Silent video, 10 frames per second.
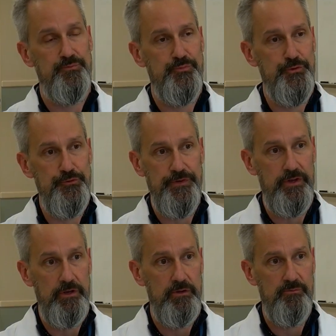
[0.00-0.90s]

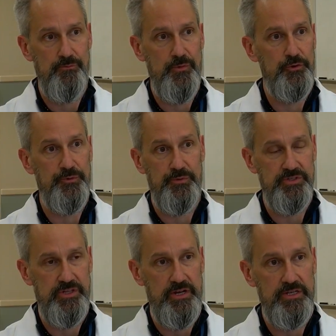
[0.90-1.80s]
proven multiple
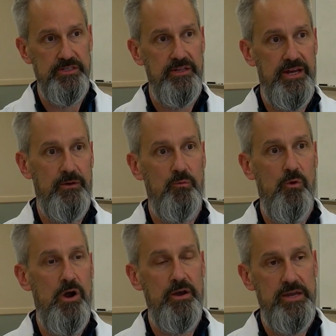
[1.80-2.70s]
studies that
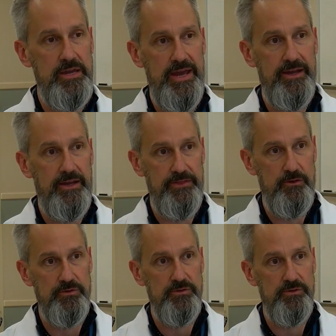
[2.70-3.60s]
walking and
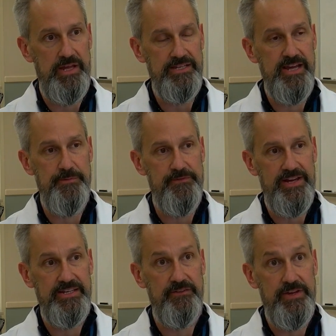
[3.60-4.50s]
those that type of
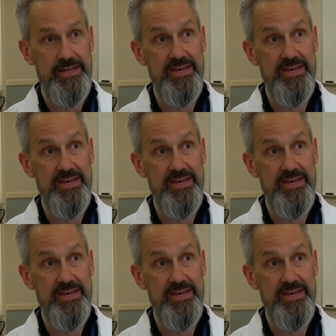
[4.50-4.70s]
activity